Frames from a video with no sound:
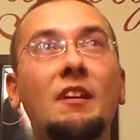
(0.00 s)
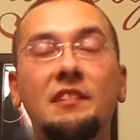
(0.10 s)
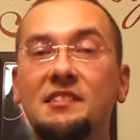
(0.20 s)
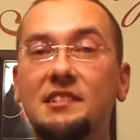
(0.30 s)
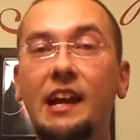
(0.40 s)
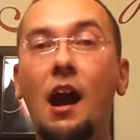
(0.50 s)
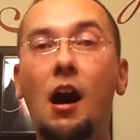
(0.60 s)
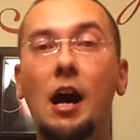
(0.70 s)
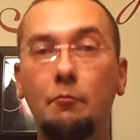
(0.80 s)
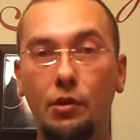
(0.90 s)
This is a
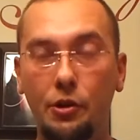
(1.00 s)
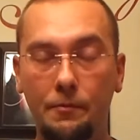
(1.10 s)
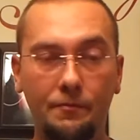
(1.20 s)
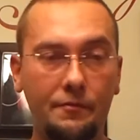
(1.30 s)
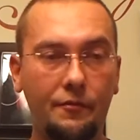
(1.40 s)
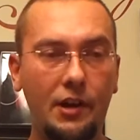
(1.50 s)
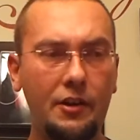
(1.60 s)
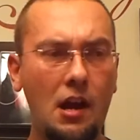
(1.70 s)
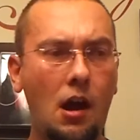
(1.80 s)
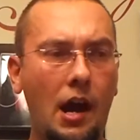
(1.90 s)
hot burn.
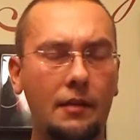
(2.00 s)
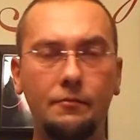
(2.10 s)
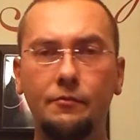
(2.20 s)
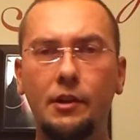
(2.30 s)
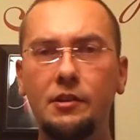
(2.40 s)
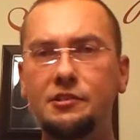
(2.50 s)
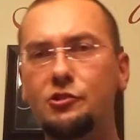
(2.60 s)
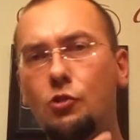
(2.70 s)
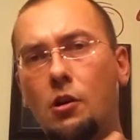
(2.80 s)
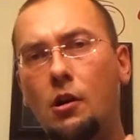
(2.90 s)
Very hot. Very
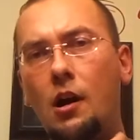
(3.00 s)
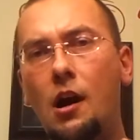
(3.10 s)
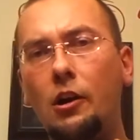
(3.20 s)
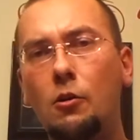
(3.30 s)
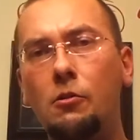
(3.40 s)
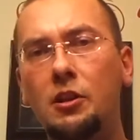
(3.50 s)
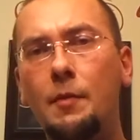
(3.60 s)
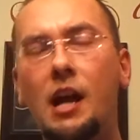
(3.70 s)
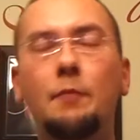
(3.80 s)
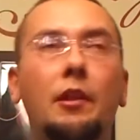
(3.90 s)
strong hot coal in the
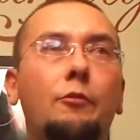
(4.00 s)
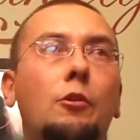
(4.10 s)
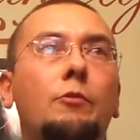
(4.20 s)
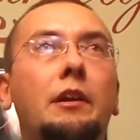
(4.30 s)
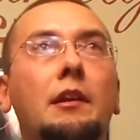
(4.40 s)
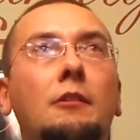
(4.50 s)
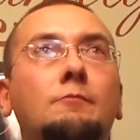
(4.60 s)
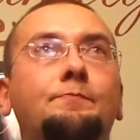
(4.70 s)
back of my throat right now.